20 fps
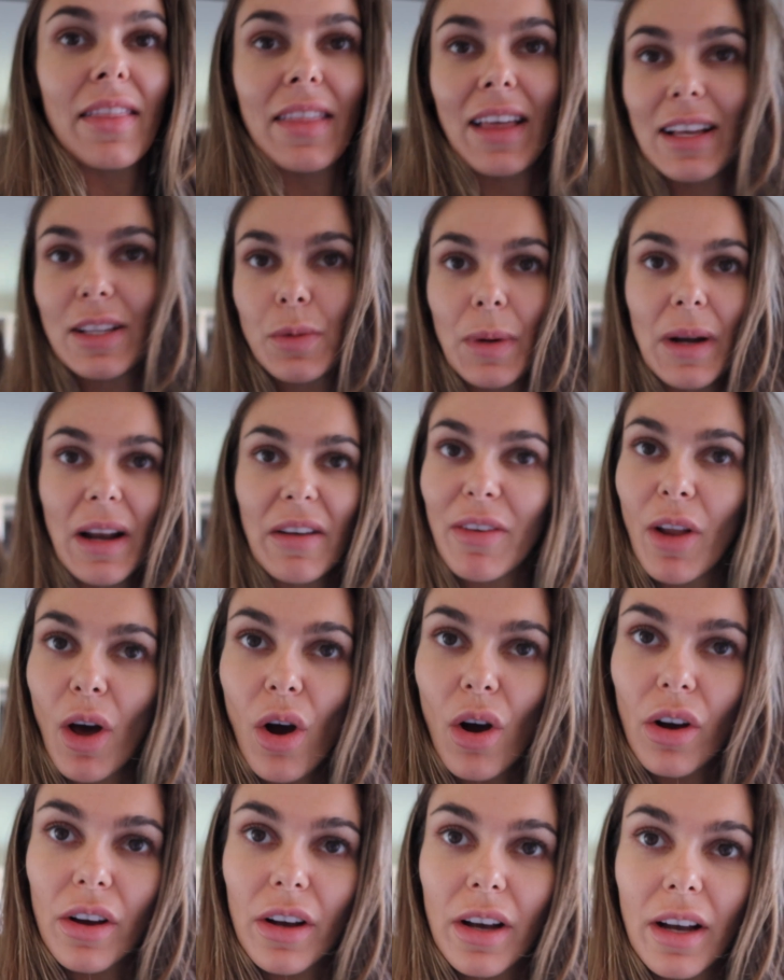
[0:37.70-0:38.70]
that's when I
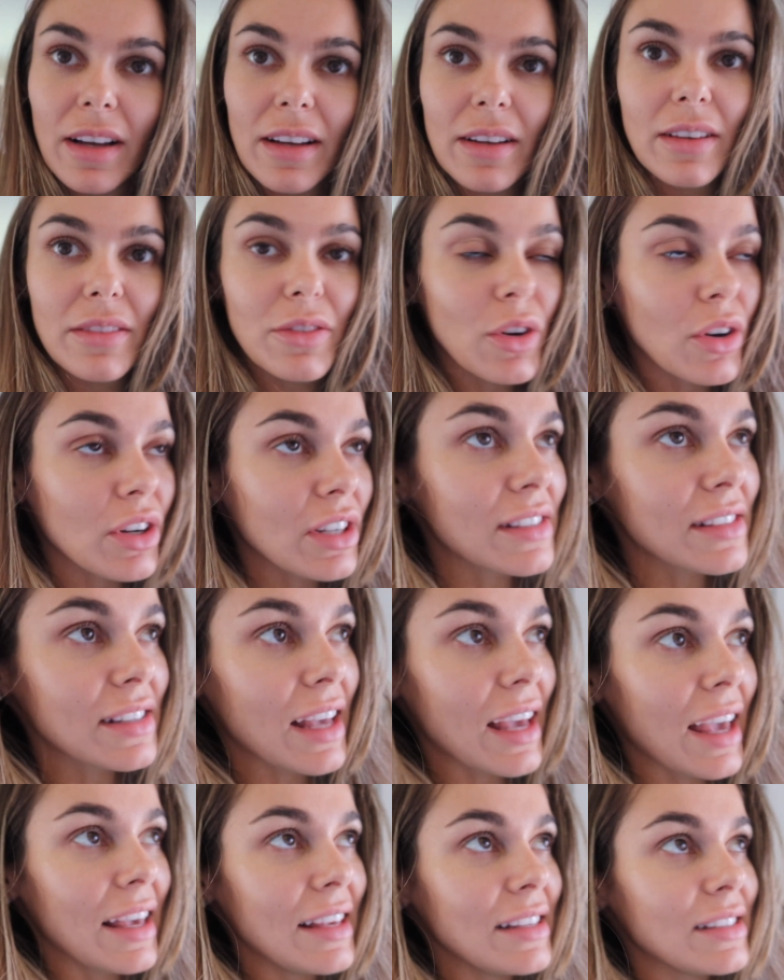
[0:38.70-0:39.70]
vlog. I've got to
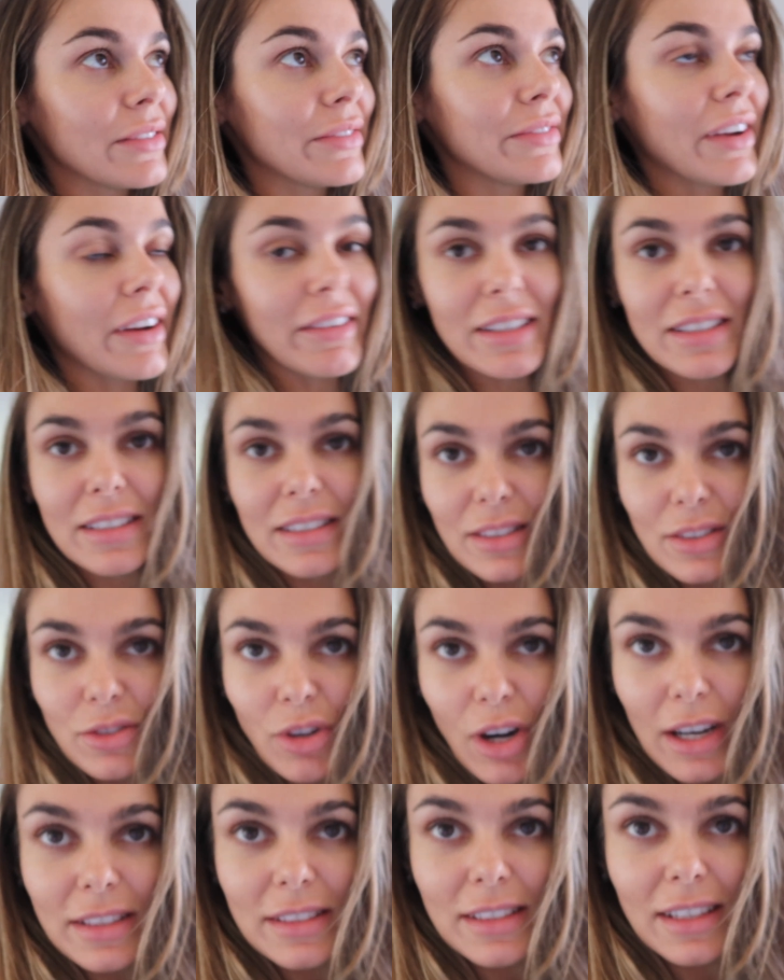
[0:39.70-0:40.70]
say, he's a very
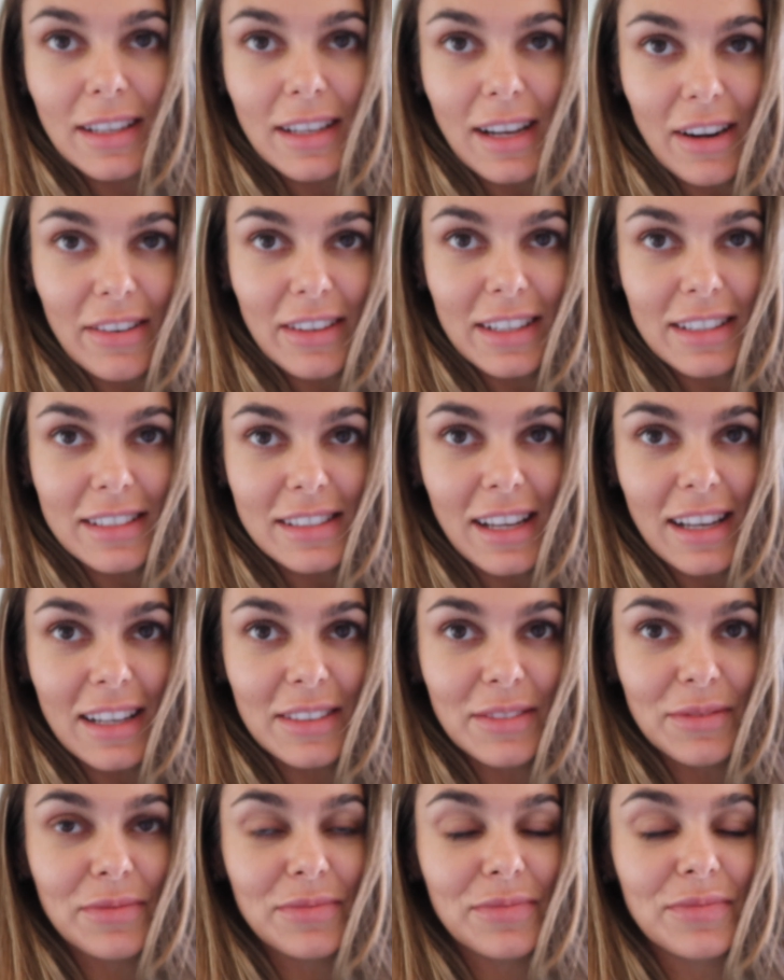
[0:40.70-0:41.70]
distracting
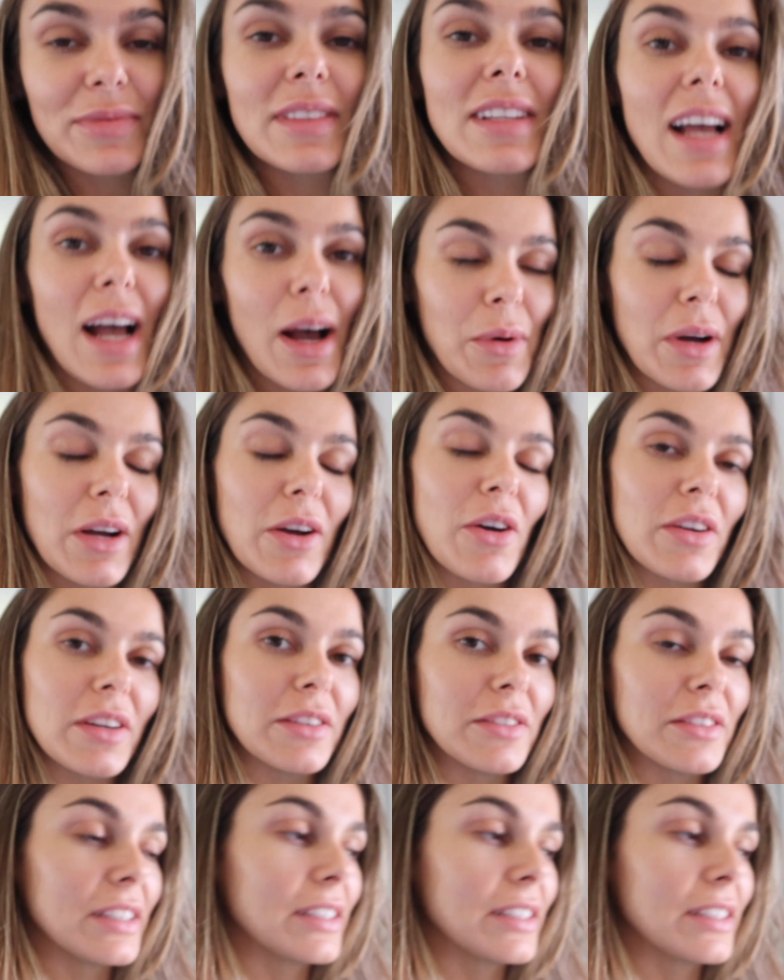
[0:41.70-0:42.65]
character, our Connor